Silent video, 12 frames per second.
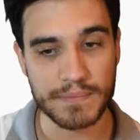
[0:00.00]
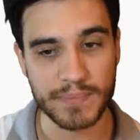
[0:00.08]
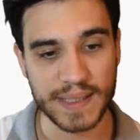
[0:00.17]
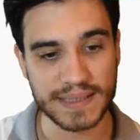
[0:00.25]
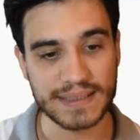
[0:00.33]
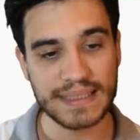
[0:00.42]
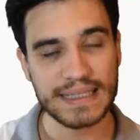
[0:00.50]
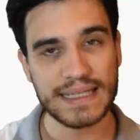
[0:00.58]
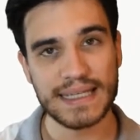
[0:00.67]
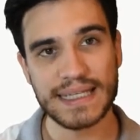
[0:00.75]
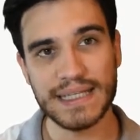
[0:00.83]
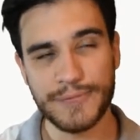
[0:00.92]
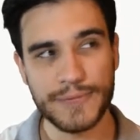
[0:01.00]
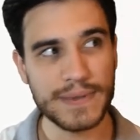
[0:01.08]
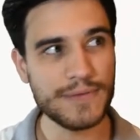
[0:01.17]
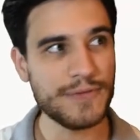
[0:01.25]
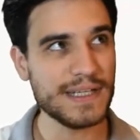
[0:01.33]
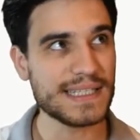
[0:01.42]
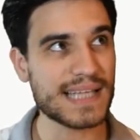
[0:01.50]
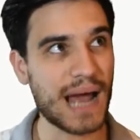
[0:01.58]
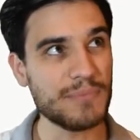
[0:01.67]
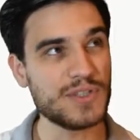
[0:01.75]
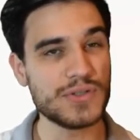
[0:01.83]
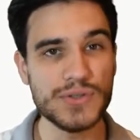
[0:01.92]
but if it is
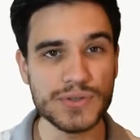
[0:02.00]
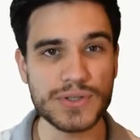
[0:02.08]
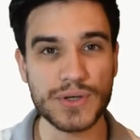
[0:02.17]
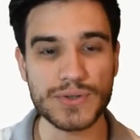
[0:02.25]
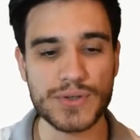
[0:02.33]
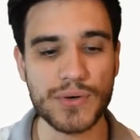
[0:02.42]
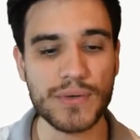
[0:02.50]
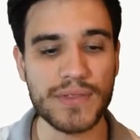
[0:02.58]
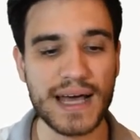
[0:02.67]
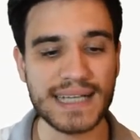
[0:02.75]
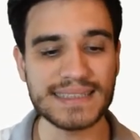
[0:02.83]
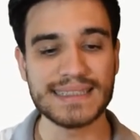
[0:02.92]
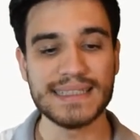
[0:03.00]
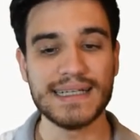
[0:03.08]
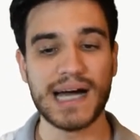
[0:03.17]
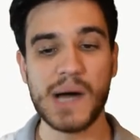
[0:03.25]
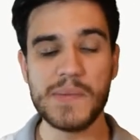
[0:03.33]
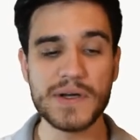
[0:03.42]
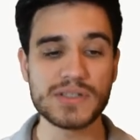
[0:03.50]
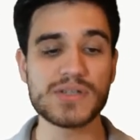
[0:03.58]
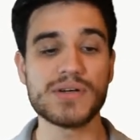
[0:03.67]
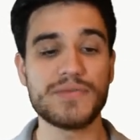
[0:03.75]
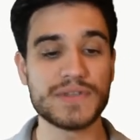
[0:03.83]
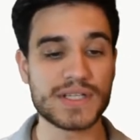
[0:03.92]
up to you to control that, I'm not
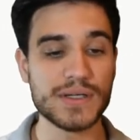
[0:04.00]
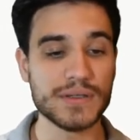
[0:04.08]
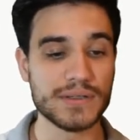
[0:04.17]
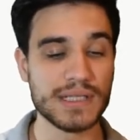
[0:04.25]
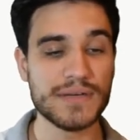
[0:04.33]
sure if it's good.